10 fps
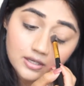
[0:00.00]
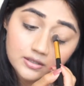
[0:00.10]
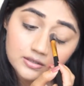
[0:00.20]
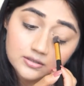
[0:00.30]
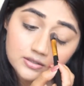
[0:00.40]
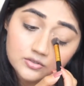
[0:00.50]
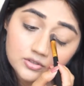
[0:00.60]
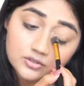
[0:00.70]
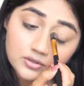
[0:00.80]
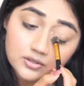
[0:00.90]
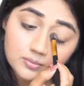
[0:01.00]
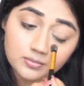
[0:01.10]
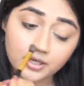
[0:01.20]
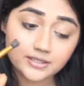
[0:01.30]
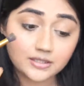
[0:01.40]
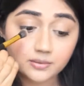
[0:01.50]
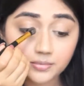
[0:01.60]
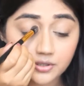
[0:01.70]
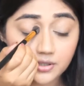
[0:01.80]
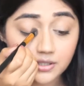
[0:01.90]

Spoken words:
And this is just going to brighten up your